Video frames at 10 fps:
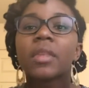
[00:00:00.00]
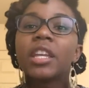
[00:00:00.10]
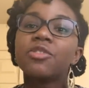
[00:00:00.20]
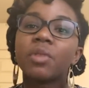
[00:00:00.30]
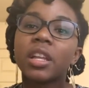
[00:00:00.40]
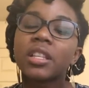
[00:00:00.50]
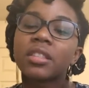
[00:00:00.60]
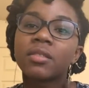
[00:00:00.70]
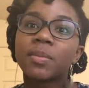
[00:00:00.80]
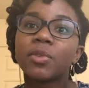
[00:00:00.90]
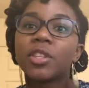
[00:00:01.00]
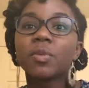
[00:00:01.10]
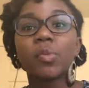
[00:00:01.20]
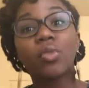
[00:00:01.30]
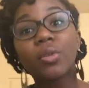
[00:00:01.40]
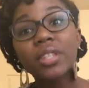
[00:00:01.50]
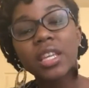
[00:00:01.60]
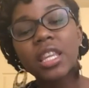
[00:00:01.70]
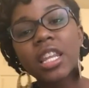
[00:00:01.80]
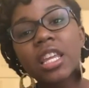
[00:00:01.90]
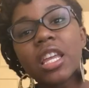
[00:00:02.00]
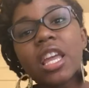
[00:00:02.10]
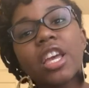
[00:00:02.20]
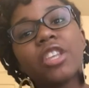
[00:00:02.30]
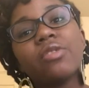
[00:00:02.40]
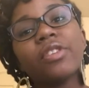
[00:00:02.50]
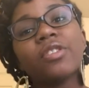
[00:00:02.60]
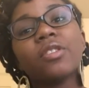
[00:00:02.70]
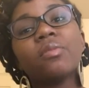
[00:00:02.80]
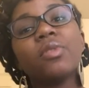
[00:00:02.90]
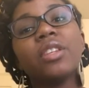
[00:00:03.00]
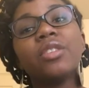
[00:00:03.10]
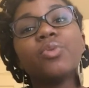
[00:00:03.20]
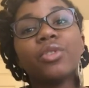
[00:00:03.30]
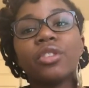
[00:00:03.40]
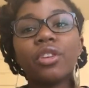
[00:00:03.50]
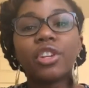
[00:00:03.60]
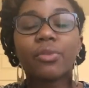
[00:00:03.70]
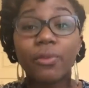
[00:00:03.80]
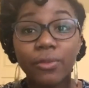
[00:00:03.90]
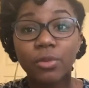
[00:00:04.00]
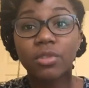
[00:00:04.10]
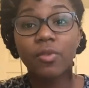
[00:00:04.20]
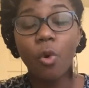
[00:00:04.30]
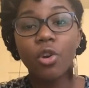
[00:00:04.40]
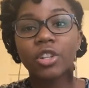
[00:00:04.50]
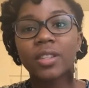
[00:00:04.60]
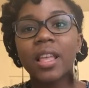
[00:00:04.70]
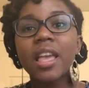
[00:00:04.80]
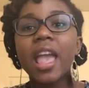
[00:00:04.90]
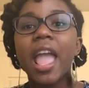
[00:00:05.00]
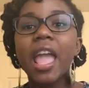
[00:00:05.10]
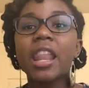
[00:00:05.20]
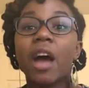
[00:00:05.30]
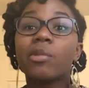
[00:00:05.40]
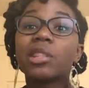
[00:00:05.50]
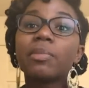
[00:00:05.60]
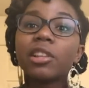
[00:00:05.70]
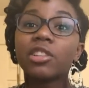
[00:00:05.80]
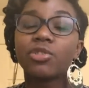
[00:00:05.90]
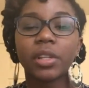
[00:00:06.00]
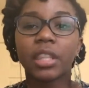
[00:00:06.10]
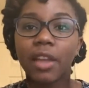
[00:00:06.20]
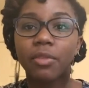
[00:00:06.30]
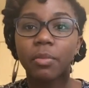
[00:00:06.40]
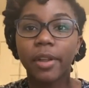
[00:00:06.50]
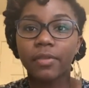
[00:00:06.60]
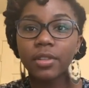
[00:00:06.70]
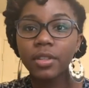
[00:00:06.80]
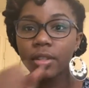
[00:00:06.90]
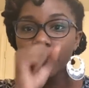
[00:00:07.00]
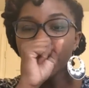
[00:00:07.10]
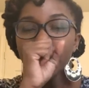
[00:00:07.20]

And you can get some smoothies with protein in it. You get some smoothies with, the different fruits, of course. And I would typically drink that for breakfast.